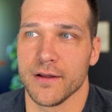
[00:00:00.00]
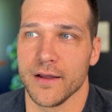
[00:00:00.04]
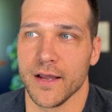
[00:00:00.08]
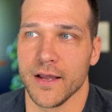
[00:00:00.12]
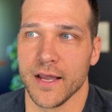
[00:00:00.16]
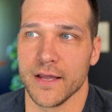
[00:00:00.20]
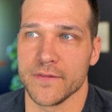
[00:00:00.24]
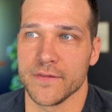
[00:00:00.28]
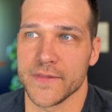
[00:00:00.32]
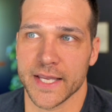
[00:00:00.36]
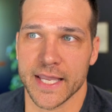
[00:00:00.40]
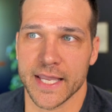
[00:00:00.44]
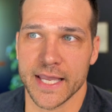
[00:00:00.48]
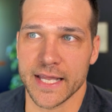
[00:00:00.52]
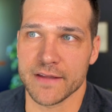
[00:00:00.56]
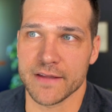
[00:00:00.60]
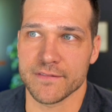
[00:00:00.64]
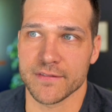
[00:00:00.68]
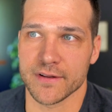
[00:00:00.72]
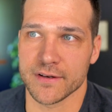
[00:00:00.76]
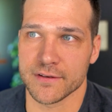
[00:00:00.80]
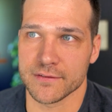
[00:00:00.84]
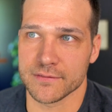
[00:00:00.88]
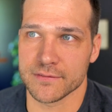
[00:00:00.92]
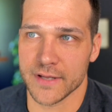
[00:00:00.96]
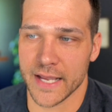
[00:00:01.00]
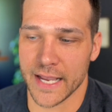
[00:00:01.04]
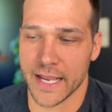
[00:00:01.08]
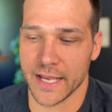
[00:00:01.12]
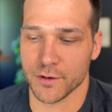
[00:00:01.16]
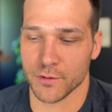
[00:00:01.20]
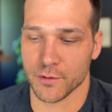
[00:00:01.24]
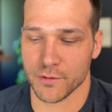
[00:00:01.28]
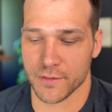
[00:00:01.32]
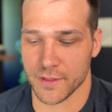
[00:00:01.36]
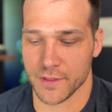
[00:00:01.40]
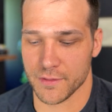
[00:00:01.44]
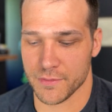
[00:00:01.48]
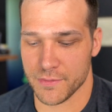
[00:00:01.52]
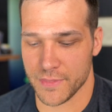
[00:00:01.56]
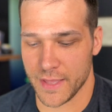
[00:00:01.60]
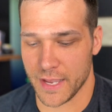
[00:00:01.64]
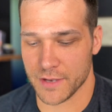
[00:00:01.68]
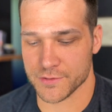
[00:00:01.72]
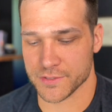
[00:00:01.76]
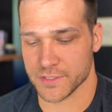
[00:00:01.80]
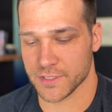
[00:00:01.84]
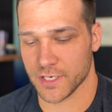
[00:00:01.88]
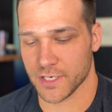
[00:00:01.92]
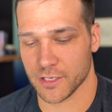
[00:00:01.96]
and they can't even handle the
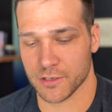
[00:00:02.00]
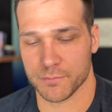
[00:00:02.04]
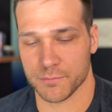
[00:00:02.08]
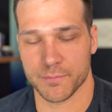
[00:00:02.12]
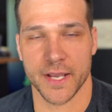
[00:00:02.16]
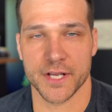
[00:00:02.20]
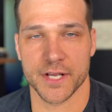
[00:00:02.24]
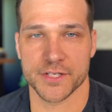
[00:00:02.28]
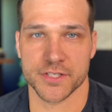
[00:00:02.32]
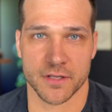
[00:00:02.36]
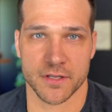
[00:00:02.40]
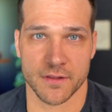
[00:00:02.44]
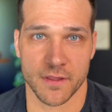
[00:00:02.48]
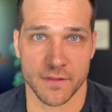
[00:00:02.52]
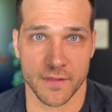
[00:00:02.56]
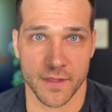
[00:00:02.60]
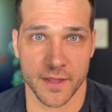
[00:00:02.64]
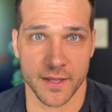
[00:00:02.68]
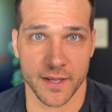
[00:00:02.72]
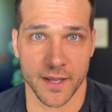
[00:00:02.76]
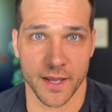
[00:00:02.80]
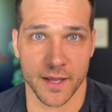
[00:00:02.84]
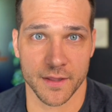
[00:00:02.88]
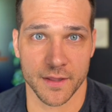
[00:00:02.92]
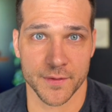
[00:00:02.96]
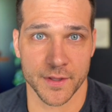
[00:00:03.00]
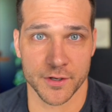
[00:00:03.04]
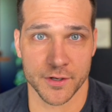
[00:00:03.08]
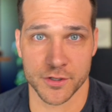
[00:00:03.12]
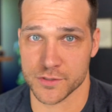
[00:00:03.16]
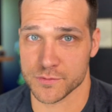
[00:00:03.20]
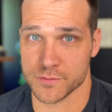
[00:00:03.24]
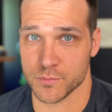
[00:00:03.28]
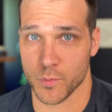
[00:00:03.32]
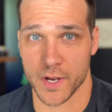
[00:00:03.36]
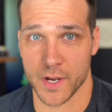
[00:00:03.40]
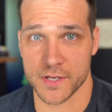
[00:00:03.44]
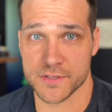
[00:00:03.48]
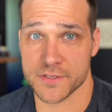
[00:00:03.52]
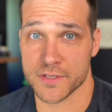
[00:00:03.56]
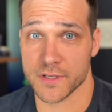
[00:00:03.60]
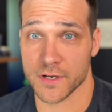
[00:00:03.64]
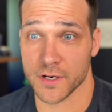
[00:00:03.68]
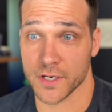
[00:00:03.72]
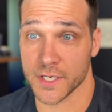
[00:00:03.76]
$1,000 paycheck that they get. They just waste it